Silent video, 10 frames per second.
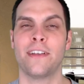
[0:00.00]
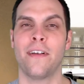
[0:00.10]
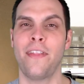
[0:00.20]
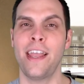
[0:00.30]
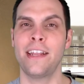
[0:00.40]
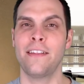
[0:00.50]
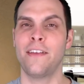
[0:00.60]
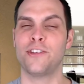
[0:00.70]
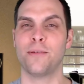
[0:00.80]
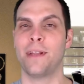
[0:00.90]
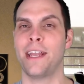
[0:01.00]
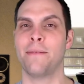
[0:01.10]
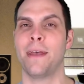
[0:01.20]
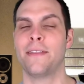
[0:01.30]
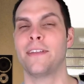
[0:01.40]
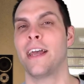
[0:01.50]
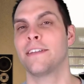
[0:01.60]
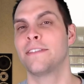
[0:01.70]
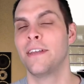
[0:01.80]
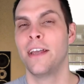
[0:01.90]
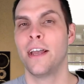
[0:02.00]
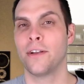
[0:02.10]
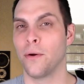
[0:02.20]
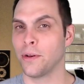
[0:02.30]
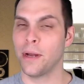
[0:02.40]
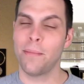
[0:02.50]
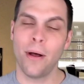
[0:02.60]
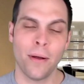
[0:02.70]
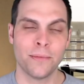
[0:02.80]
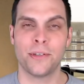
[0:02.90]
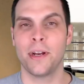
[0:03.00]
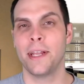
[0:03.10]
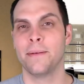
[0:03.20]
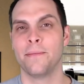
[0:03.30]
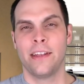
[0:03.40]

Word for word: solid land and they germinate and make the next coconut palm tree.